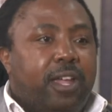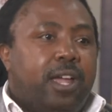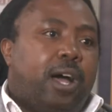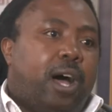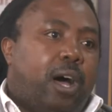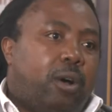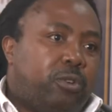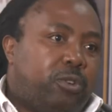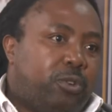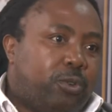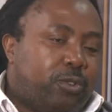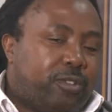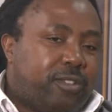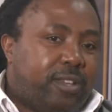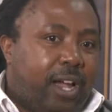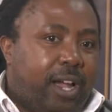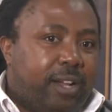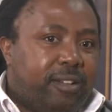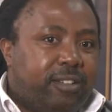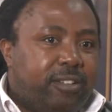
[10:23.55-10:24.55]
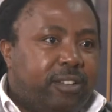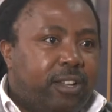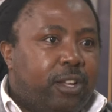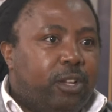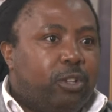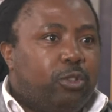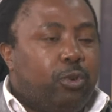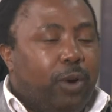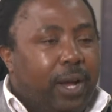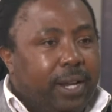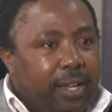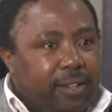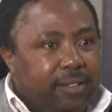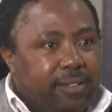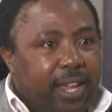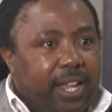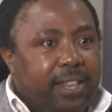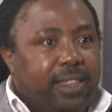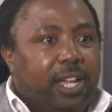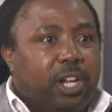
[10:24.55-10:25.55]
How do you start to
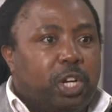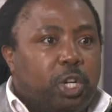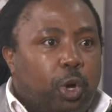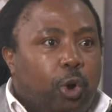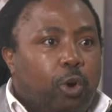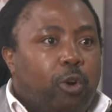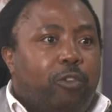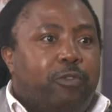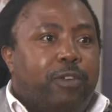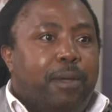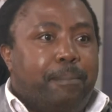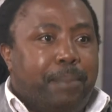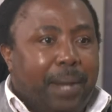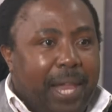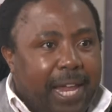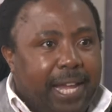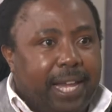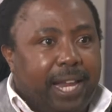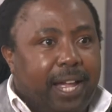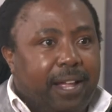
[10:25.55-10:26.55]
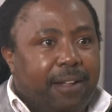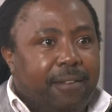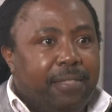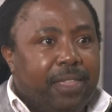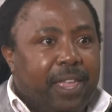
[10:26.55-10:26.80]
understand the role of a planner